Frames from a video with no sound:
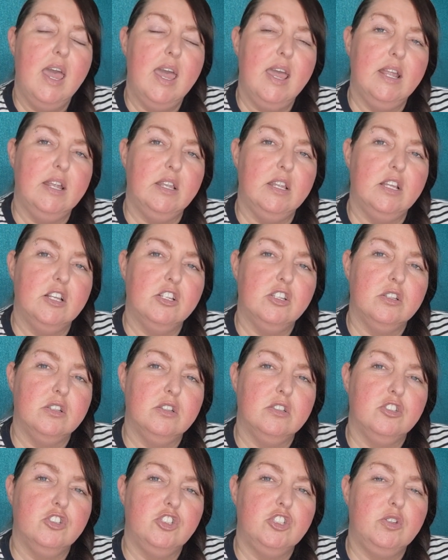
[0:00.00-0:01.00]
And
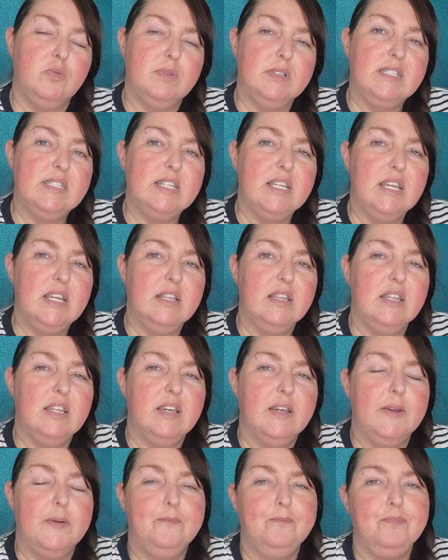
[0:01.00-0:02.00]
she was saying
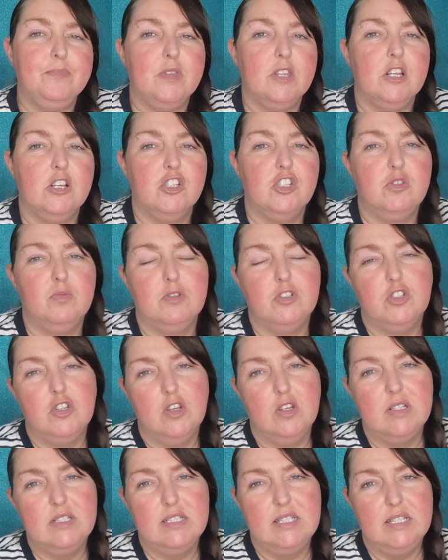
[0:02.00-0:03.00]
that she was
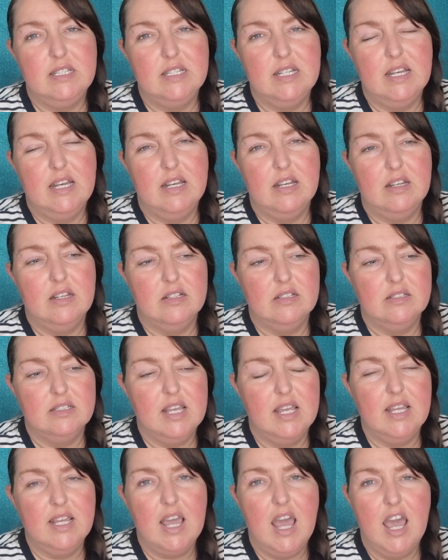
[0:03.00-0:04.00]
now seeing a
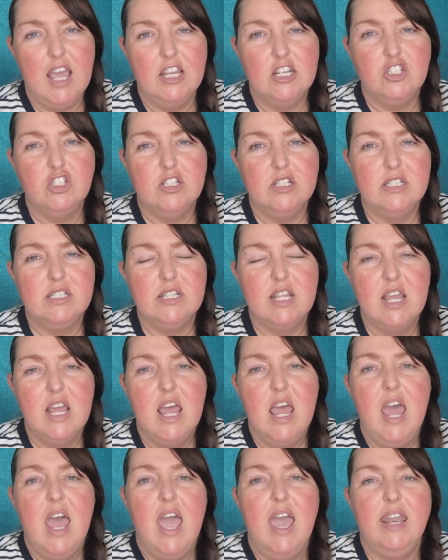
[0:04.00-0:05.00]
psychiatrist,
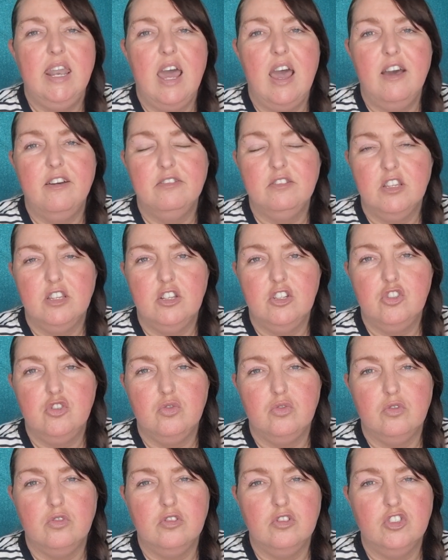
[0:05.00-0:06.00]
and after the
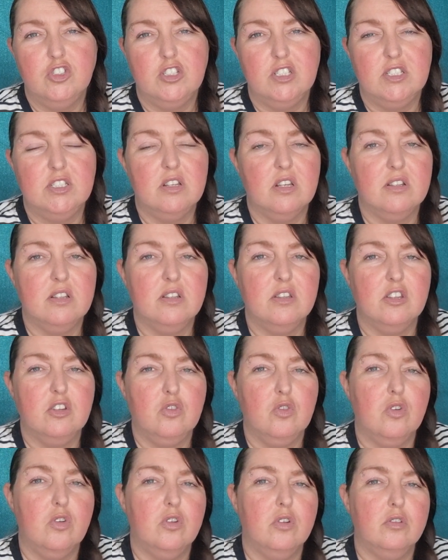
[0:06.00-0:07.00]
show, she suddenly
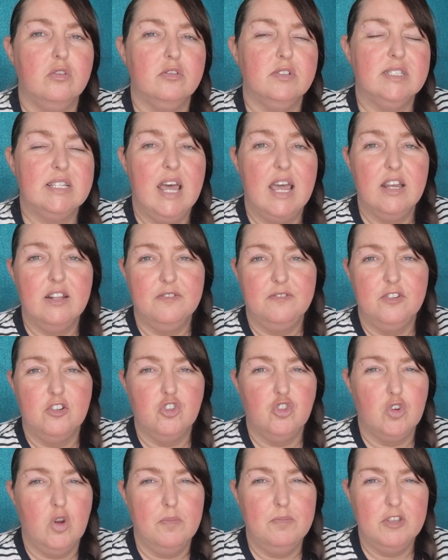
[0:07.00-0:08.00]
got sacked for
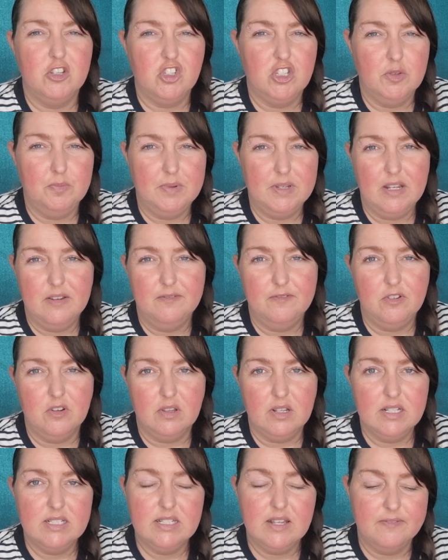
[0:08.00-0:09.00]
a job that she'd been in for
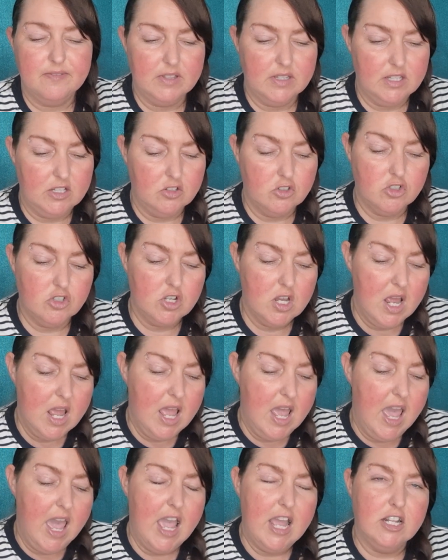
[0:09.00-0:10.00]
like 7 years,
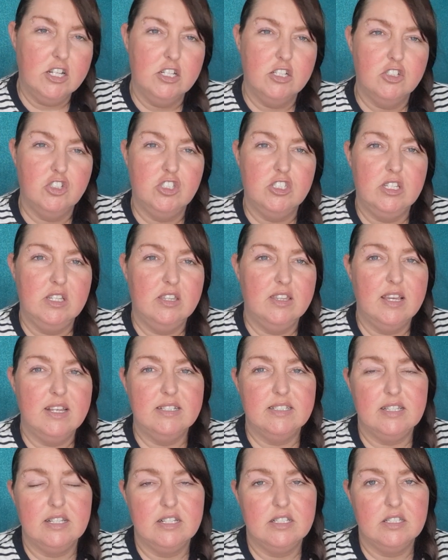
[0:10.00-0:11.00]
and she
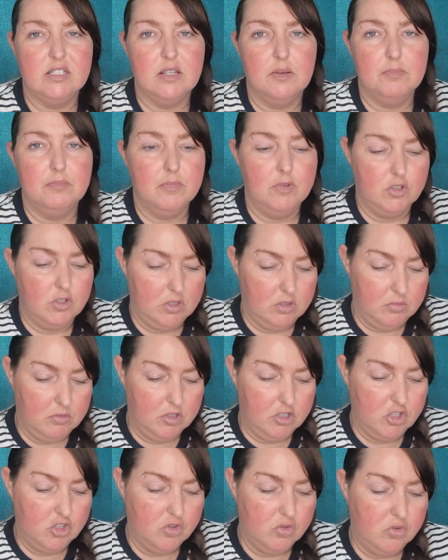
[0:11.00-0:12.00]
thinks that it's something to do with
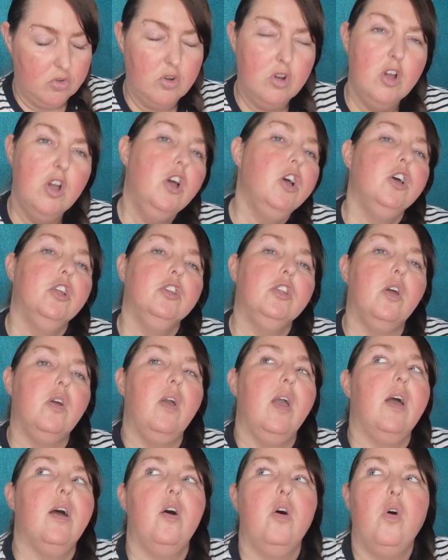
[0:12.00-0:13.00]
the show.
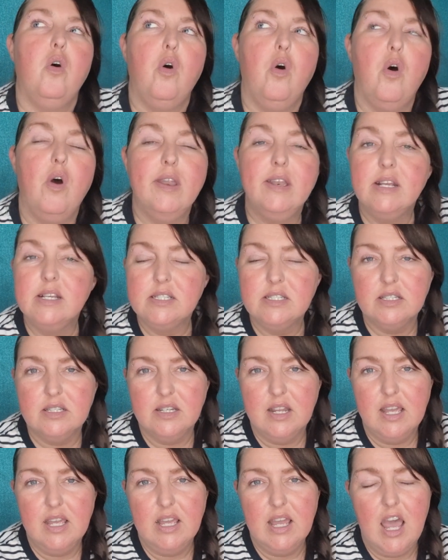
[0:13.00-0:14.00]
Now, honestly,
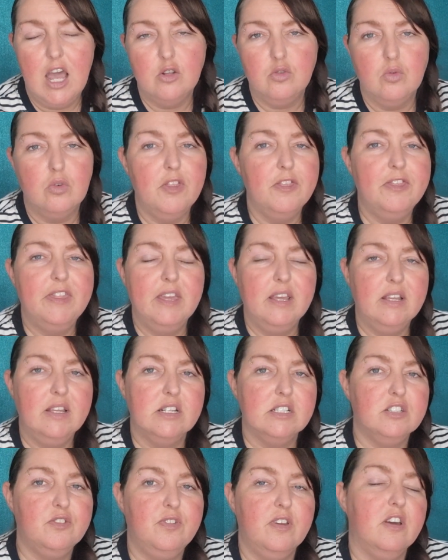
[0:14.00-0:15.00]
right, I don't think
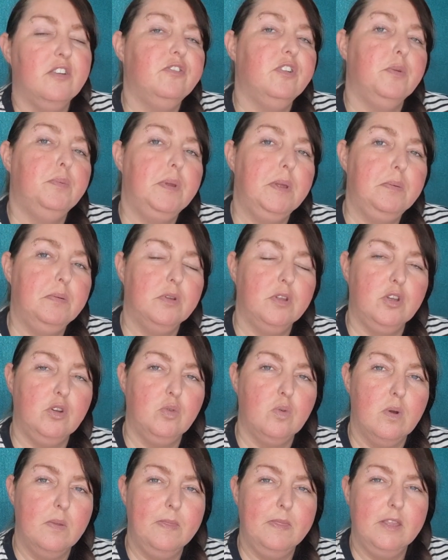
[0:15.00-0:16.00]
it's fair for people to
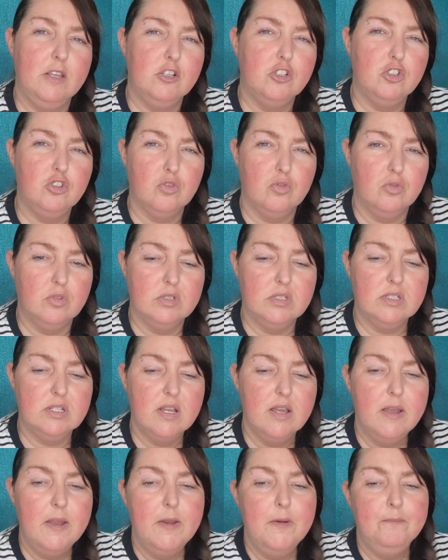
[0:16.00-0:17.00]
go on these shows.
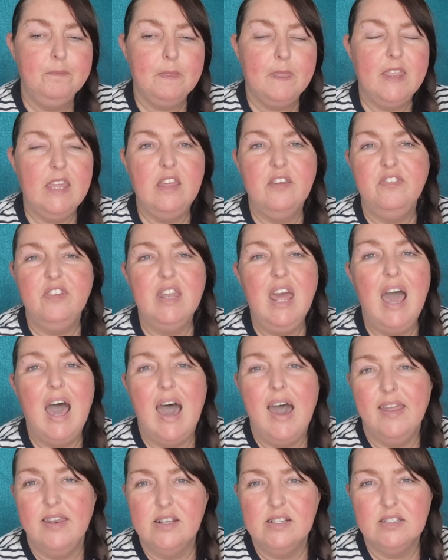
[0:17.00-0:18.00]
Even
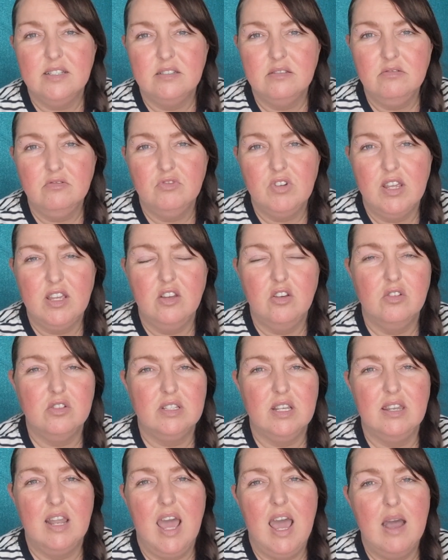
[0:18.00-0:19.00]
Harrison, right, who's
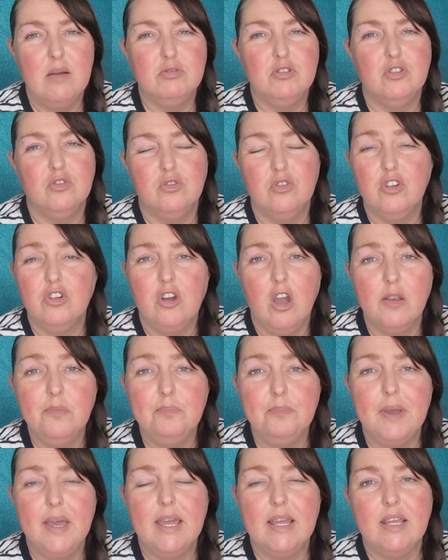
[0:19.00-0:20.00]
an absolute
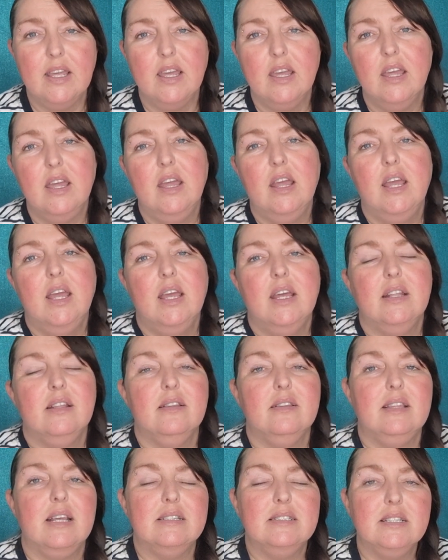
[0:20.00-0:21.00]
cunt bag,
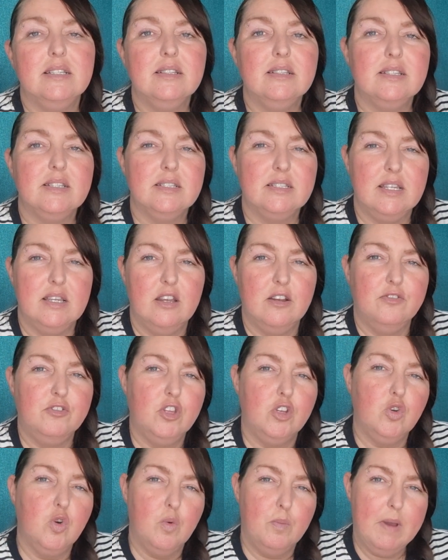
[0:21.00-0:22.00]
doesn't deserve
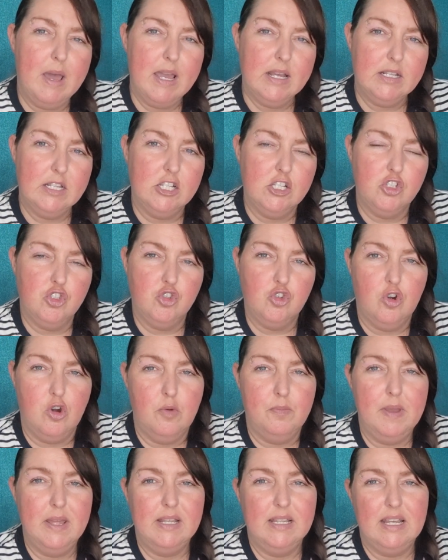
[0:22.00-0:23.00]
to go back to his
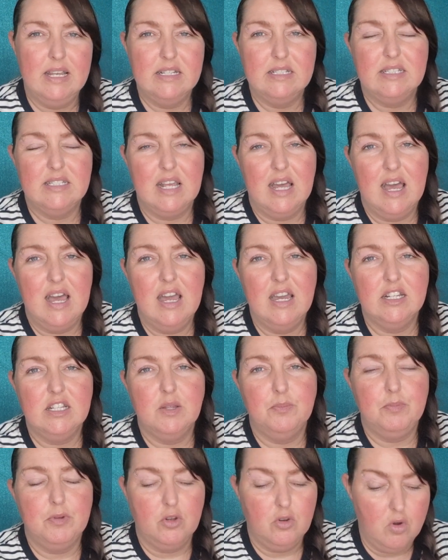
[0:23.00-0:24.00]
job and get
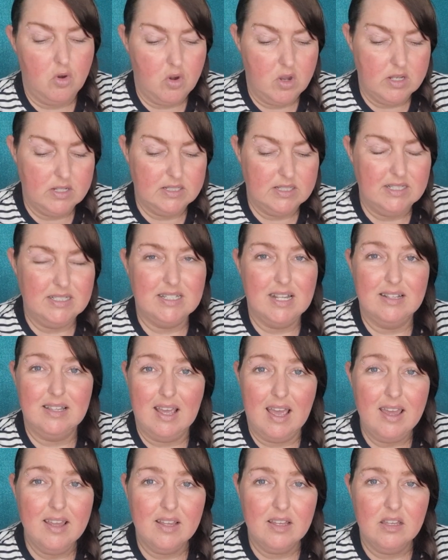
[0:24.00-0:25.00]
sacked because he's a
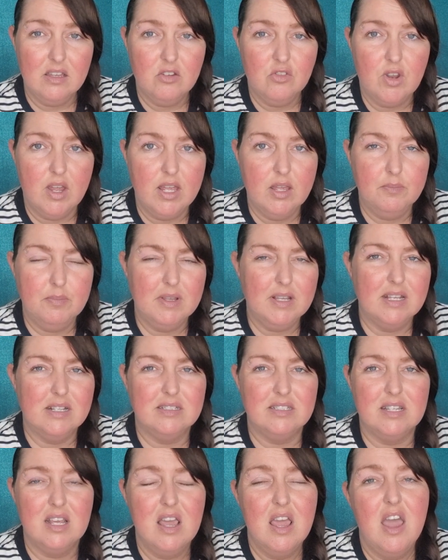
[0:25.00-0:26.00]
dick, right?
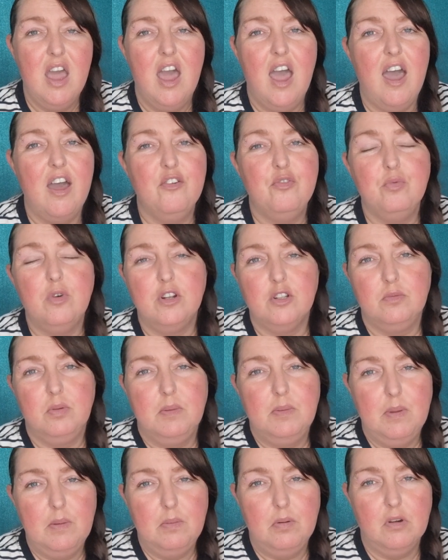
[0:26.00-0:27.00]
Because I've worked
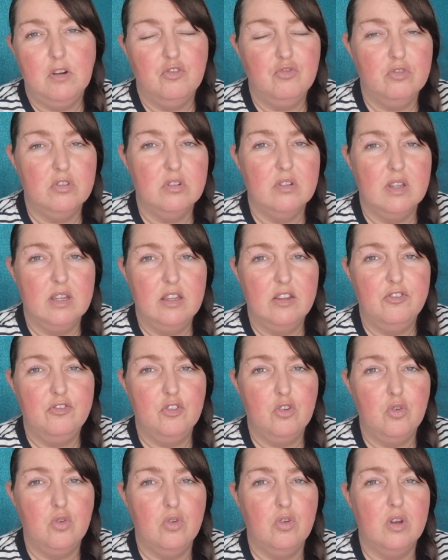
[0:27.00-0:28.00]
with people in real life
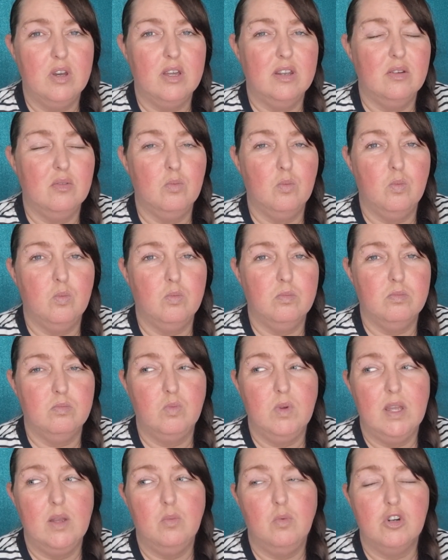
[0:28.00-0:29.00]
who are
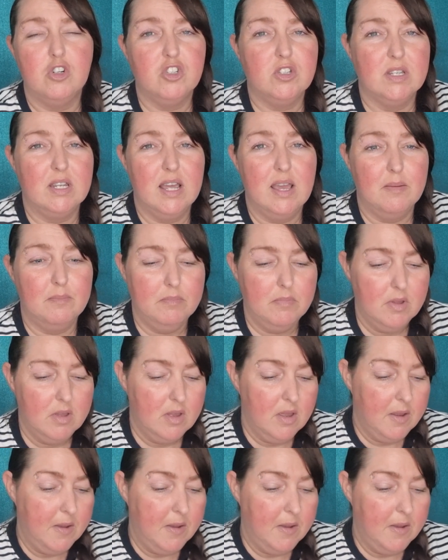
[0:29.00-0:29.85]
way worse than him.